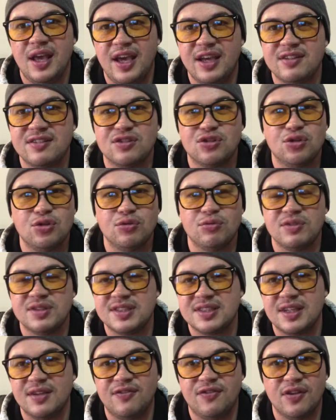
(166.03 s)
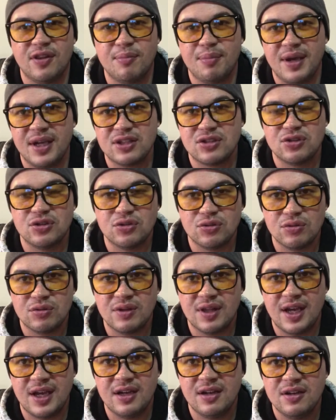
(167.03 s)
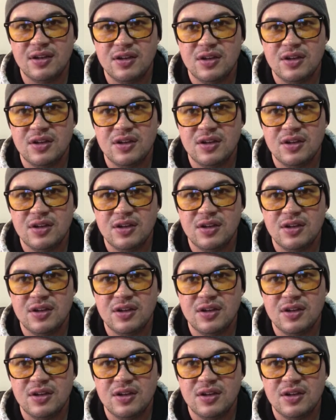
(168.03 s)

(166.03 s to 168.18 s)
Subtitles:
it's too risky for the bank to do that.